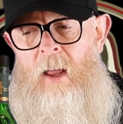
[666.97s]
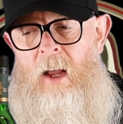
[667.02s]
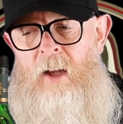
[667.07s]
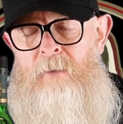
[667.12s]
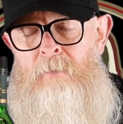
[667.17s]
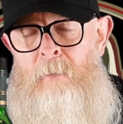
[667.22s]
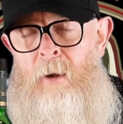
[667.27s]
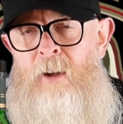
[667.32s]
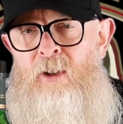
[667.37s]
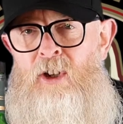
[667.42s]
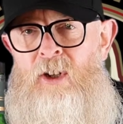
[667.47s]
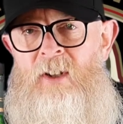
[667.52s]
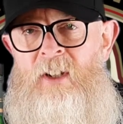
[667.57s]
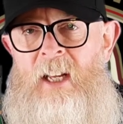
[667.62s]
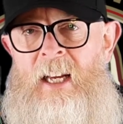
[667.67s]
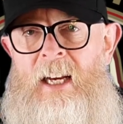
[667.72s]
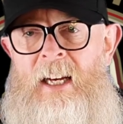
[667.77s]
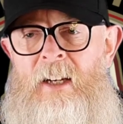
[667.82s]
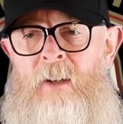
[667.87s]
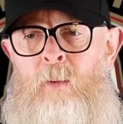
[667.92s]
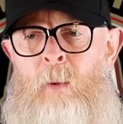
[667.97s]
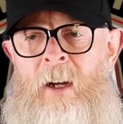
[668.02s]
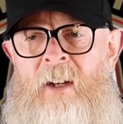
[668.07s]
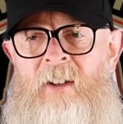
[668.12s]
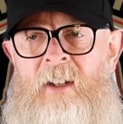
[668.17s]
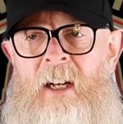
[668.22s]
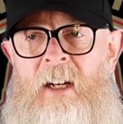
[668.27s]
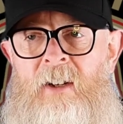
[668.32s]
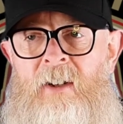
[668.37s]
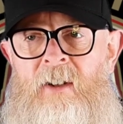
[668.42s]
as much as these
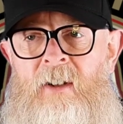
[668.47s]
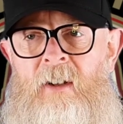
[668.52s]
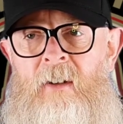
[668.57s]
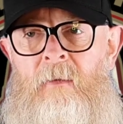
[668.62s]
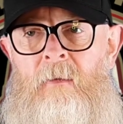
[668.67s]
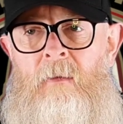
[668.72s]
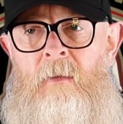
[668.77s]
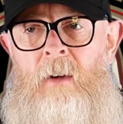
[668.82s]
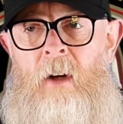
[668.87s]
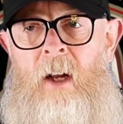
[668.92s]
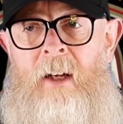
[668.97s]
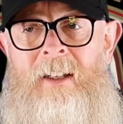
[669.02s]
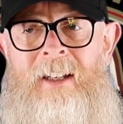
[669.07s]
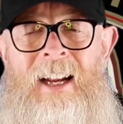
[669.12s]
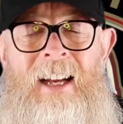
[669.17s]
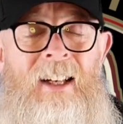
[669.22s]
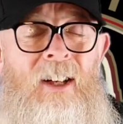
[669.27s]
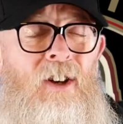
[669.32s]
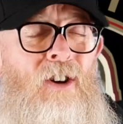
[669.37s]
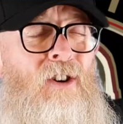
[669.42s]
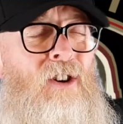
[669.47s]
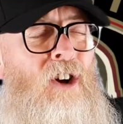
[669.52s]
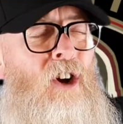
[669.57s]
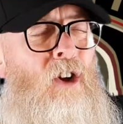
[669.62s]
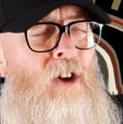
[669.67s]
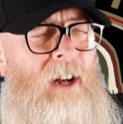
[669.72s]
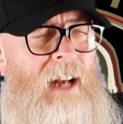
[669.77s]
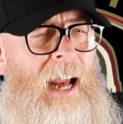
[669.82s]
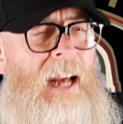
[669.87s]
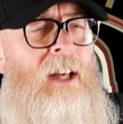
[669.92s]
whiskies, you're
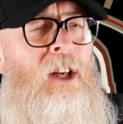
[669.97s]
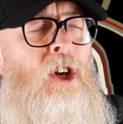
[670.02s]
looking, I